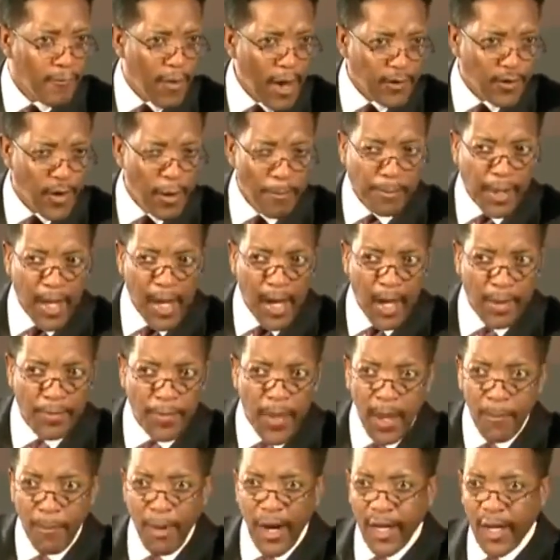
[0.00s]
Flesh and
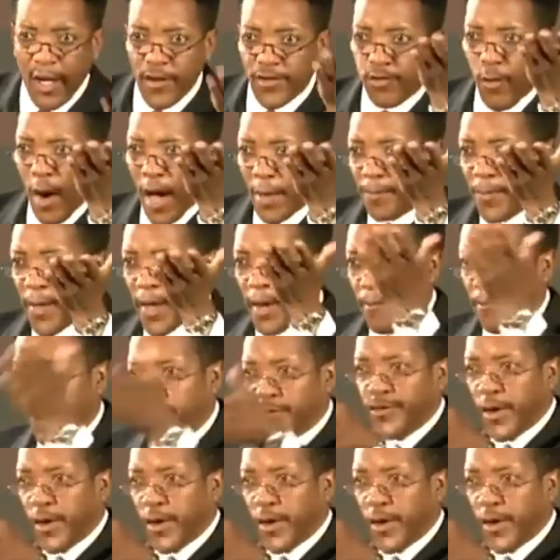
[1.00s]
blood, but against what?